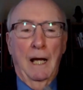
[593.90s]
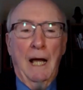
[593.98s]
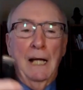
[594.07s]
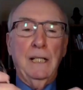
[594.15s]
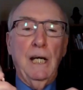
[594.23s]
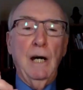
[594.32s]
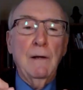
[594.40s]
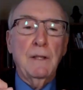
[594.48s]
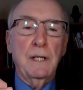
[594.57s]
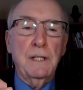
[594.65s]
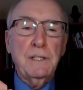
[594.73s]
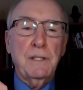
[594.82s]
I carry
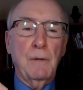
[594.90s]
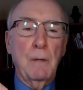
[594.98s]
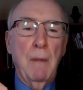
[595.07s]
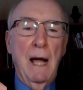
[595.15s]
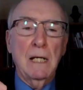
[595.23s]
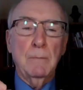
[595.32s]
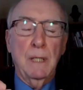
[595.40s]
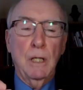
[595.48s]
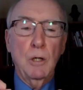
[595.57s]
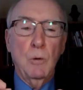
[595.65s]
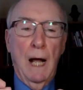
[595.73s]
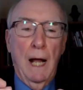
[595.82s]
this to remind me
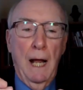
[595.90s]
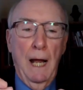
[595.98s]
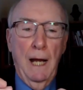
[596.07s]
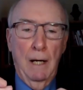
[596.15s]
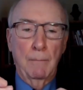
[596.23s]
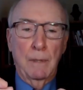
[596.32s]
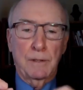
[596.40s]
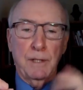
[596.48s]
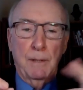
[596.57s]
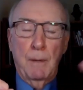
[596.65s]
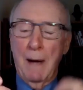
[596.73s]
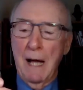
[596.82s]
who I am and
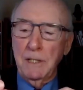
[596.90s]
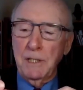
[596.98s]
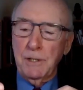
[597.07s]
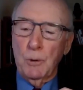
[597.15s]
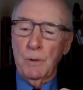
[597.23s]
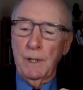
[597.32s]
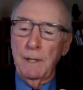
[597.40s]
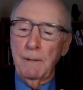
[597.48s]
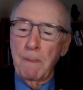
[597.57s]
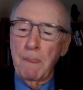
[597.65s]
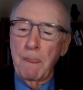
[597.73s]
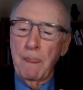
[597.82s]
some of my story,
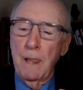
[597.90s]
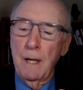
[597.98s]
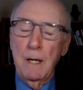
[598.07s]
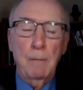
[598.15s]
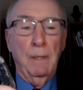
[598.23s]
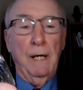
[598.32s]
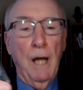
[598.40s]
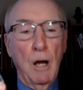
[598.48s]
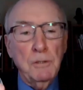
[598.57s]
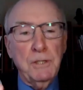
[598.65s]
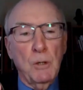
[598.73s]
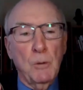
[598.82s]
but I
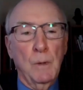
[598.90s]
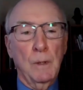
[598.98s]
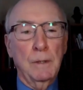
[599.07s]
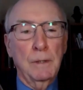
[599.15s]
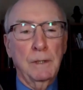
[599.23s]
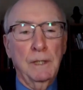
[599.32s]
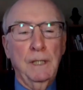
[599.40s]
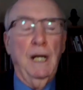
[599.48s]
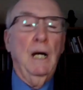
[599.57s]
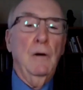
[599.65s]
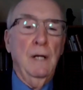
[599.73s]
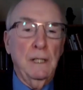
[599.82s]
also
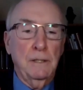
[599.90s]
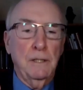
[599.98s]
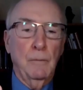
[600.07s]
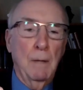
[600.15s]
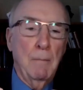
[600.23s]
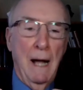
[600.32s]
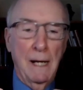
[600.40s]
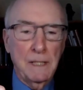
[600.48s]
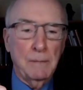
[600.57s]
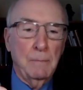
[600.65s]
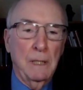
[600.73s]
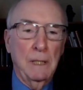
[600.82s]
carry it to
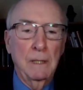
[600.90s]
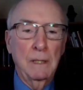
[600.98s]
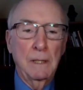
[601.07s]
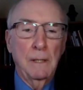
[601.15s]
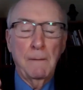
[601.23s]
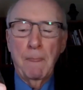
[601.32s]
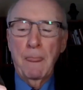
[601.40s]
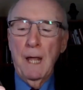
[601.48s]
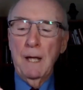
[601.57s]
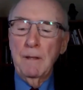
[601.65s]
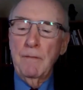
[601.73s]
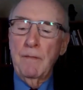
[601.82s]
remind me
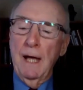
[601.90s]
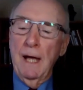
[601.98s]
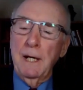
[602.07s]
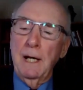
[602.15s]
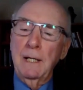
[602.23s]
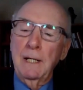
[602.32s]
that